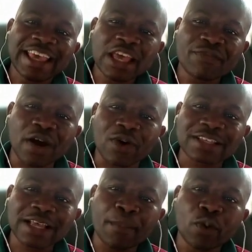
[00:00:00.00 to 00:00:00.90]
if our
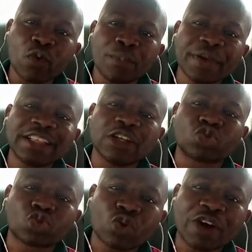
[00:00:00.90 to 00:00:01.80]
sample will be the
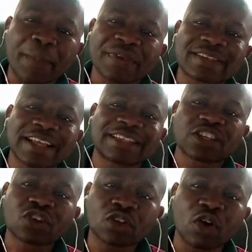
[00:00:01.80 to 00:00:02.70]
true
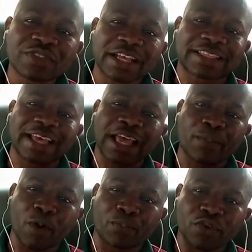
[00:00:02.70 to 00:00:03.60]
representation of the entire
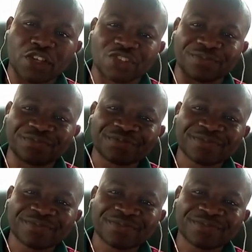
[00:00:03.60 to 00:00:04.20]
population.